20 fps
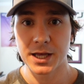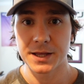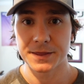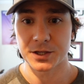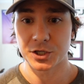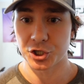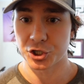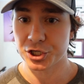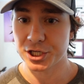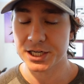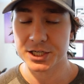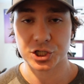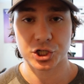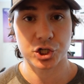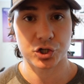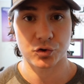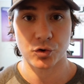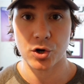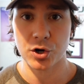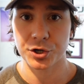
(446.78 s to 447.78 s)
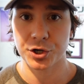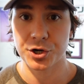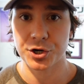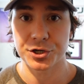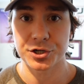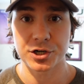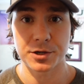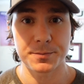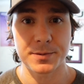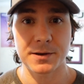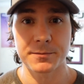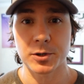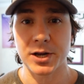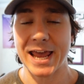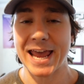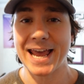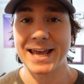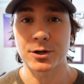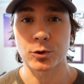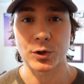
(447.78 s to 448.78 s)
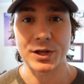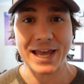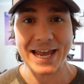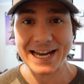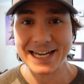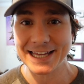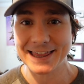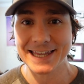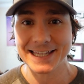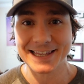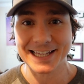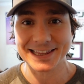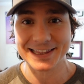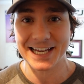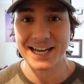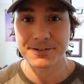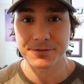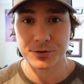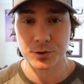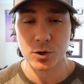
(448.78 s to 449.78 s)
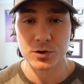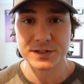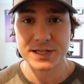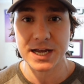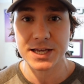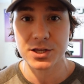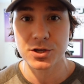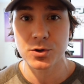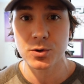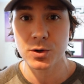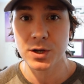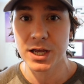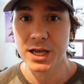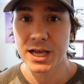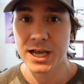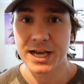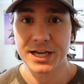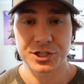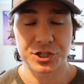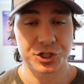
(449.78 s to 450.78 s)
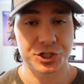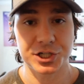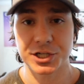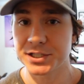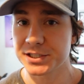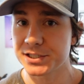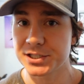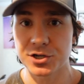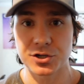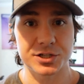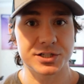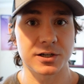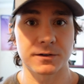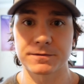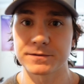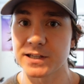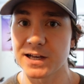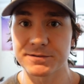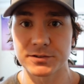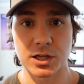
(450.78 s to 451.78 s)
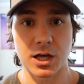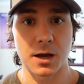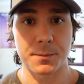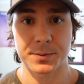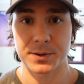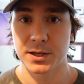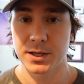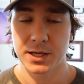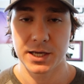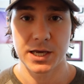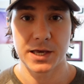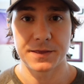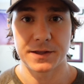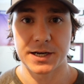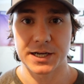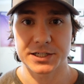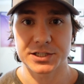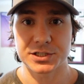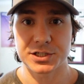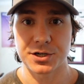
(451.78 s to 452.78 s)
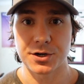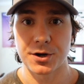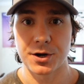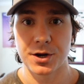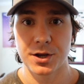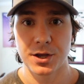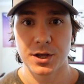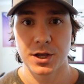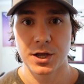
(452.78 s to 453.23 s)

then you're gonna get stronger, you're gonna be able to handle anything that life throws at you, and you're just gonna see yourself level up in the next year.